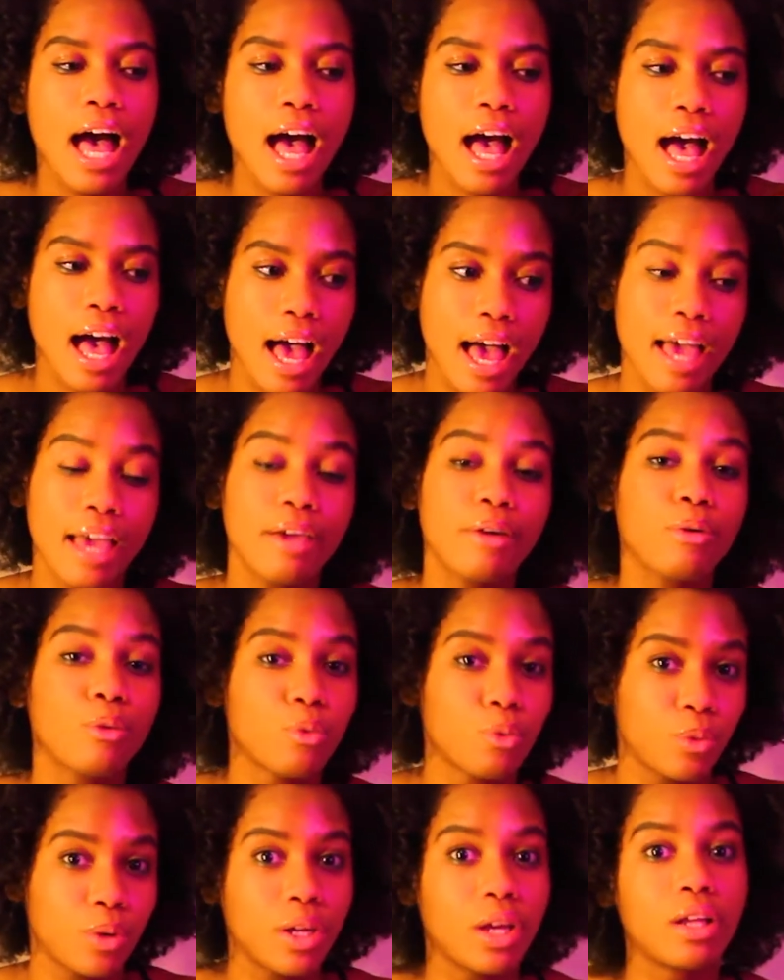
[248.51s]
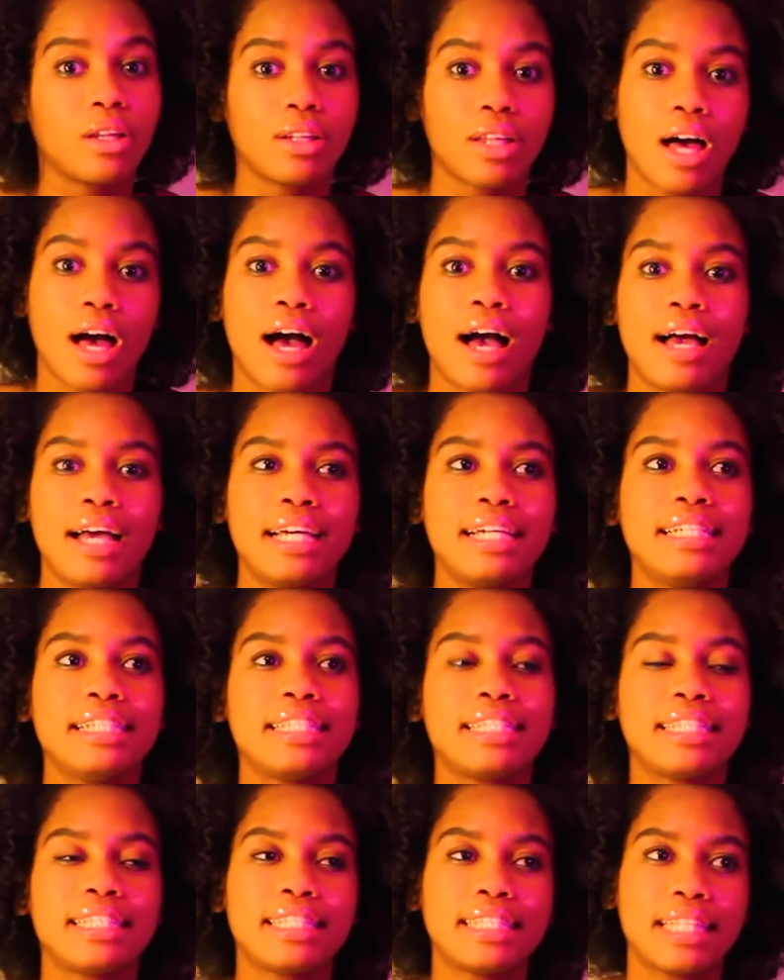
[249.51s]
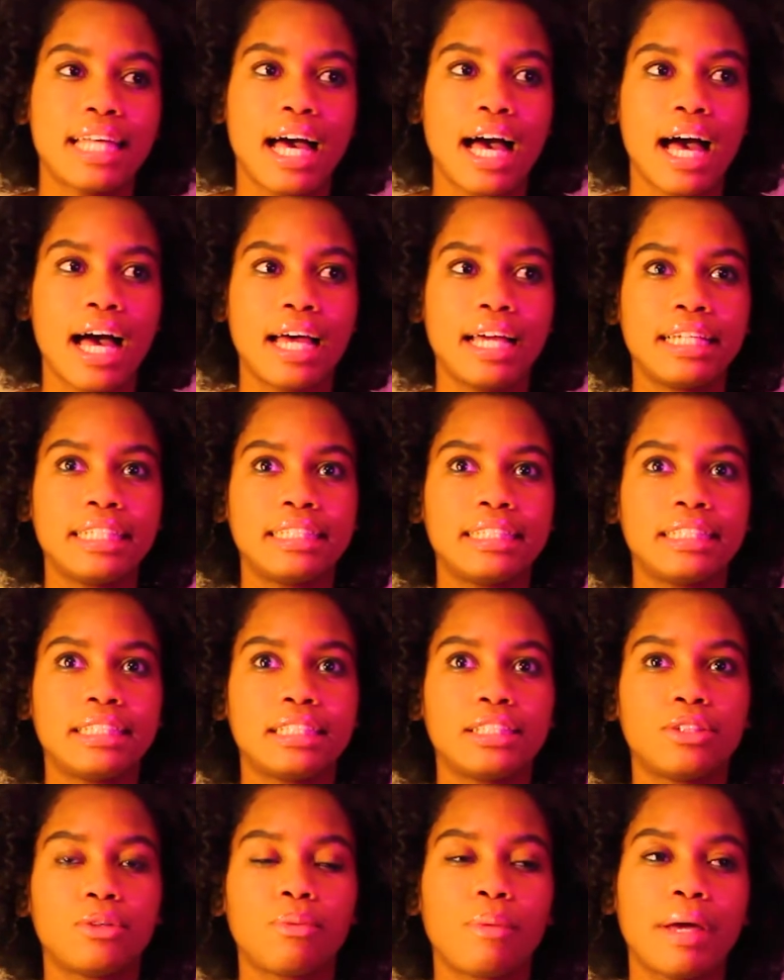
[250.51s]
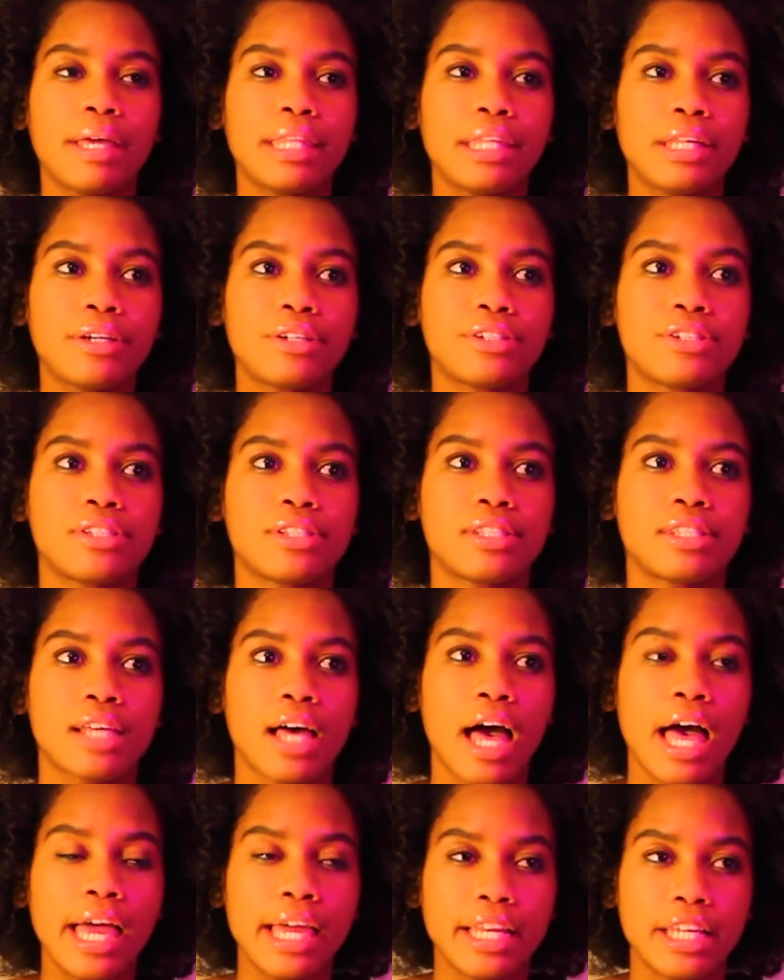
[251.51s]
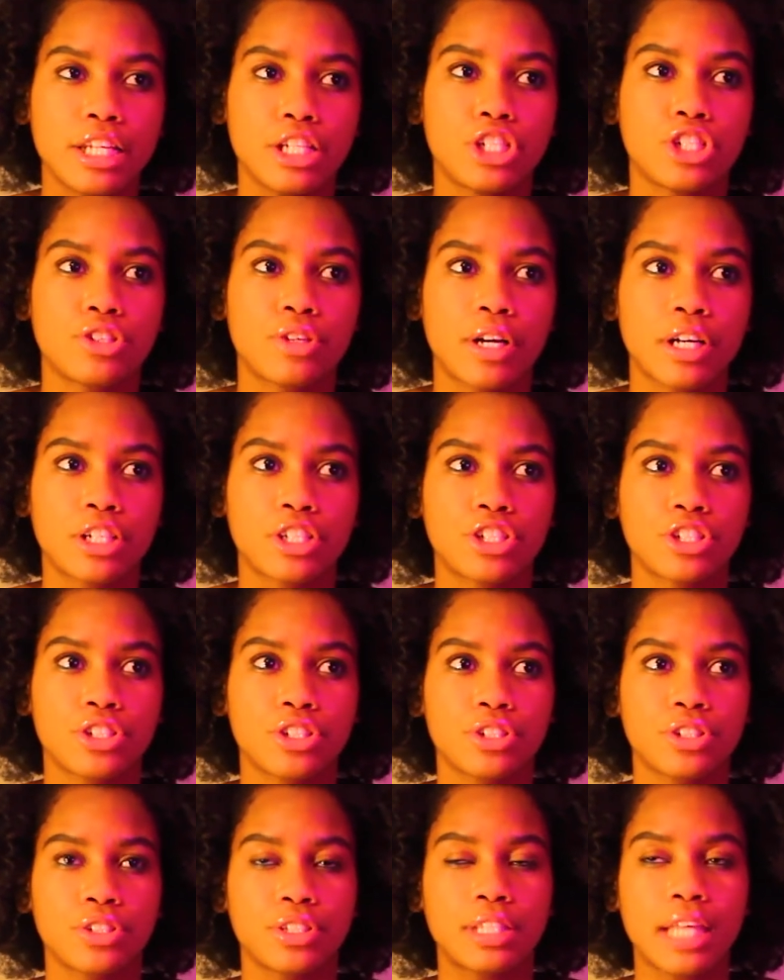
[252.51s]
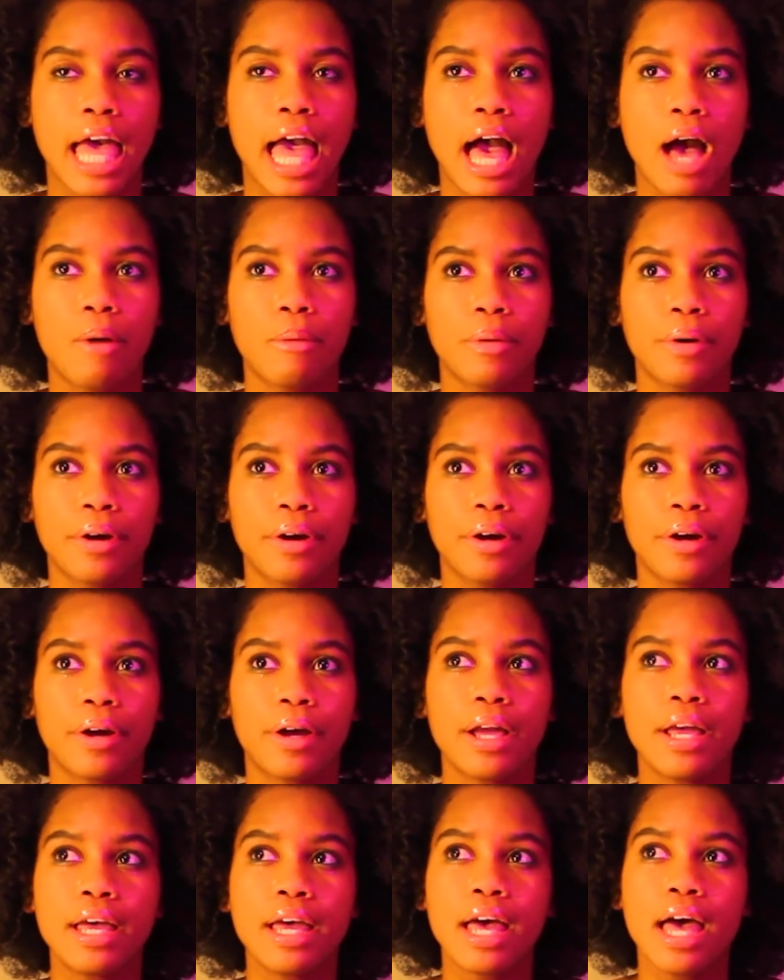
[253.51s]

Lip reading: I realized that the way that our society structures our